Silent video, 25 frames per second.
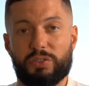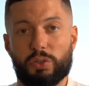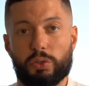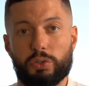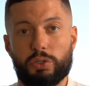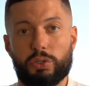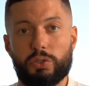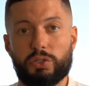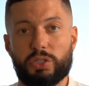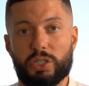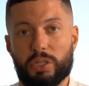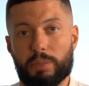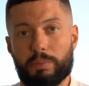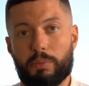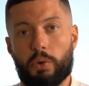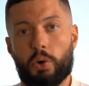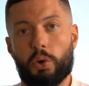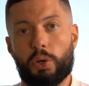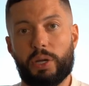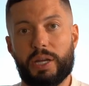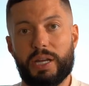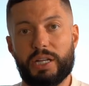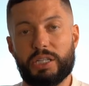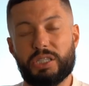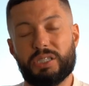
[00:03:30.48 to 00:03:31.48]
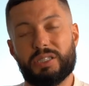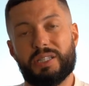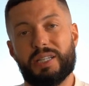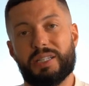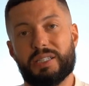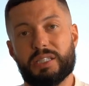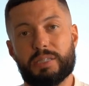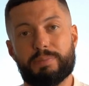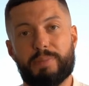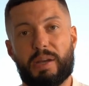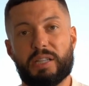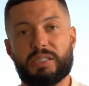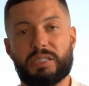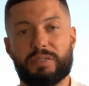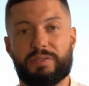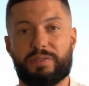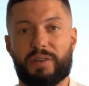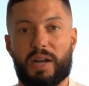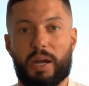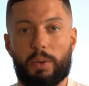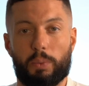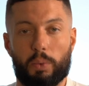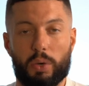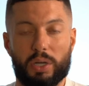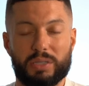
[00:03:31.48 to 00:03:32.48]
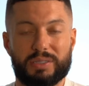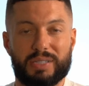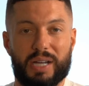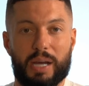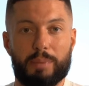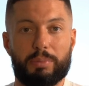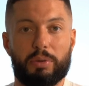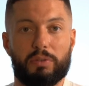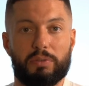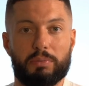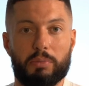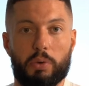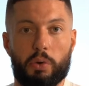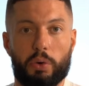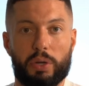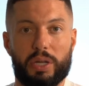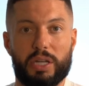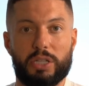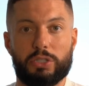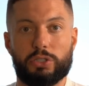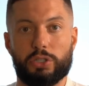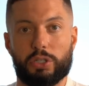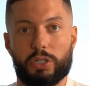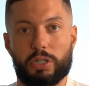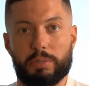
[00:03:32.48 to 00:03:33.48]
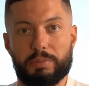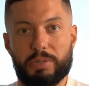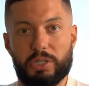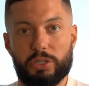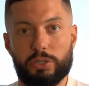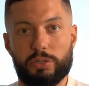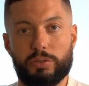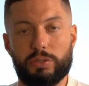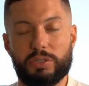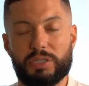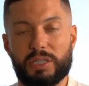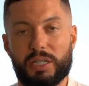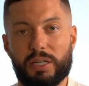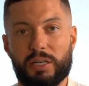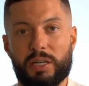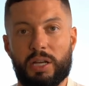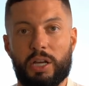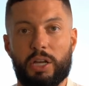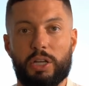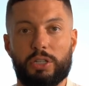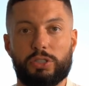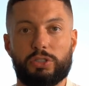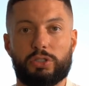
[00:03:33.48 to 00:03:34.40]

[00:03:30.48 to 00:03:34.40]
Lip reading: you're using a mortgage, then specify what type of mortgage you're going to be using,